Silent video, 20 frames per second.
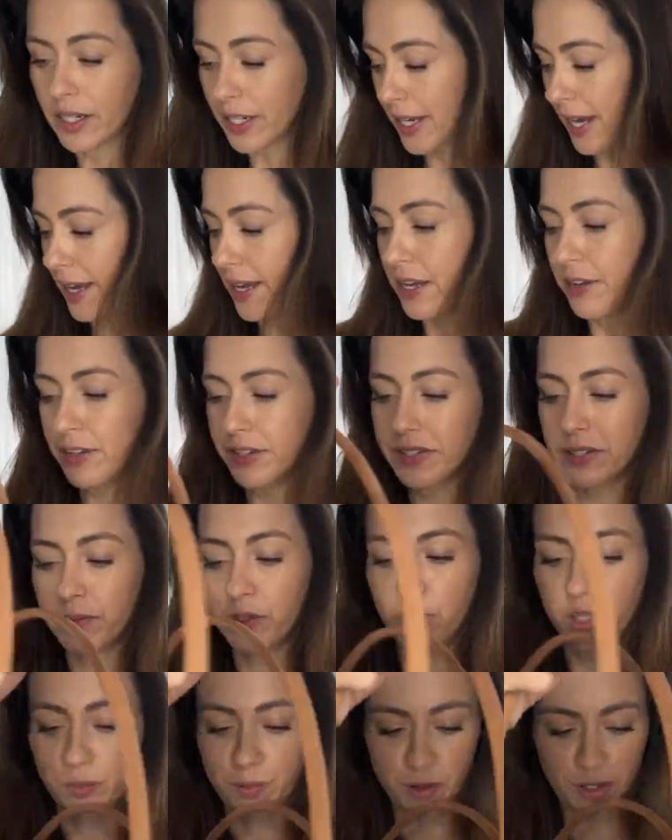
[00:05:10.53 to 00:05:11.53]
Okay, here are
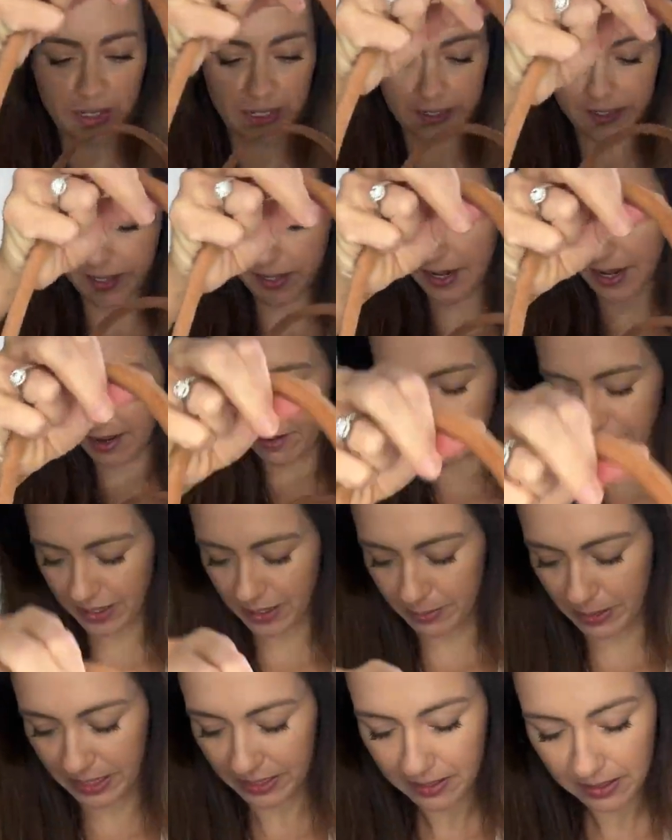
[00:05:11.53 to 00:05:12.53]
some new products that have
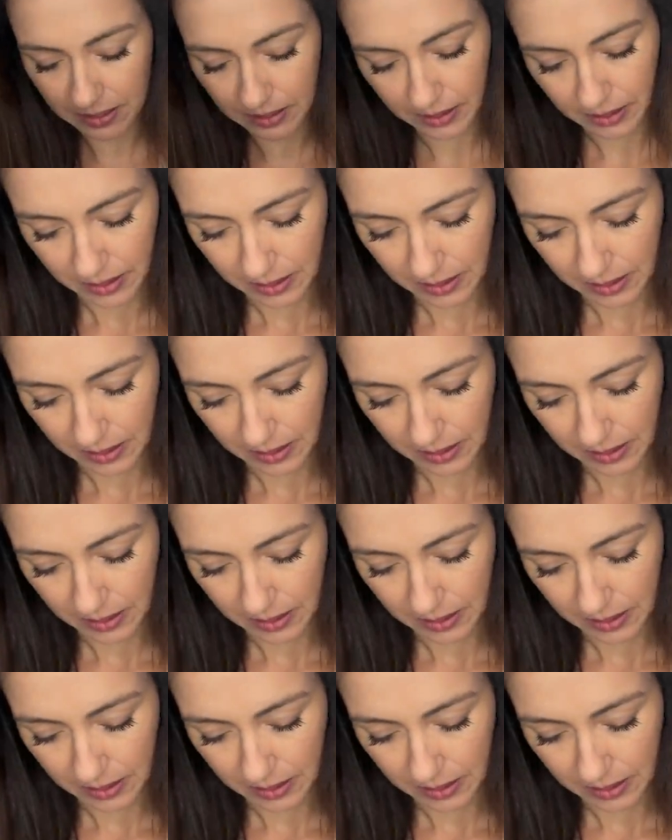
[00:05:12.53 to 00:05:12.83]
come in.